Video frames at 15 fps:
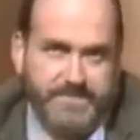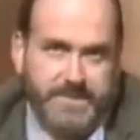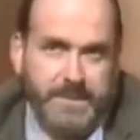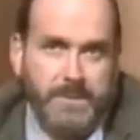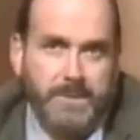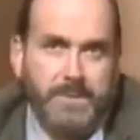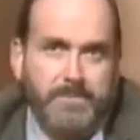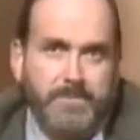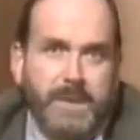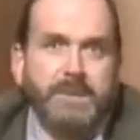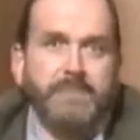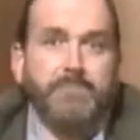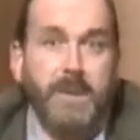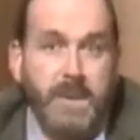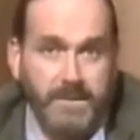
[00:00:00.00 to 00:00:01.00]
So don't
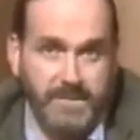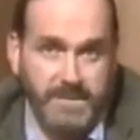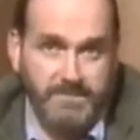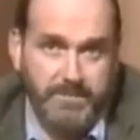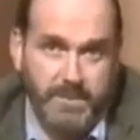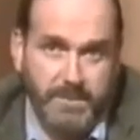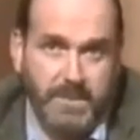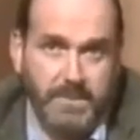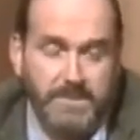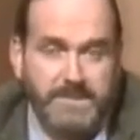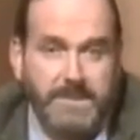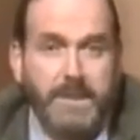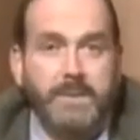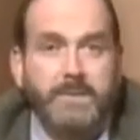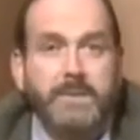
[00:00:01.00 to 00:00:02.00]
complain to me if it's boring,
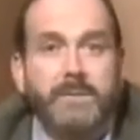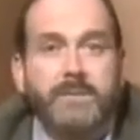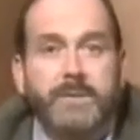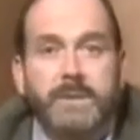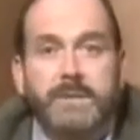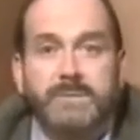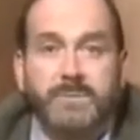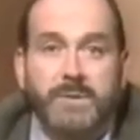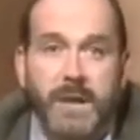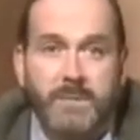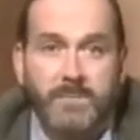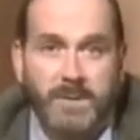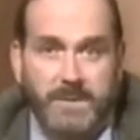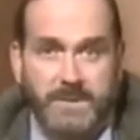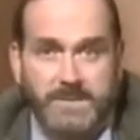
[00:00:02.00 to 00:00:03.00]
because I know in advance what
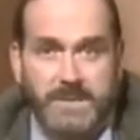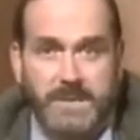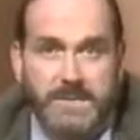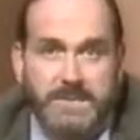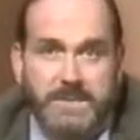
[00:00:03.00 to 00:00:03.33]
I'm going to say,